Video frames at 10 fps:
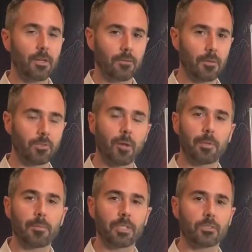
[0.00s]
from the Trump
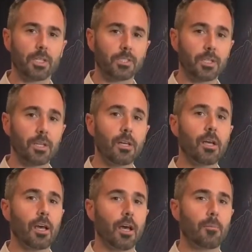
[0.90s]
administration,
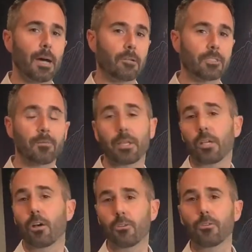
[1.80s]
about something
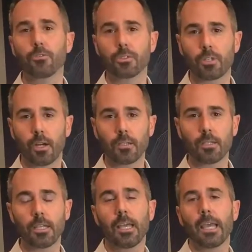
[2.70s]
called New START.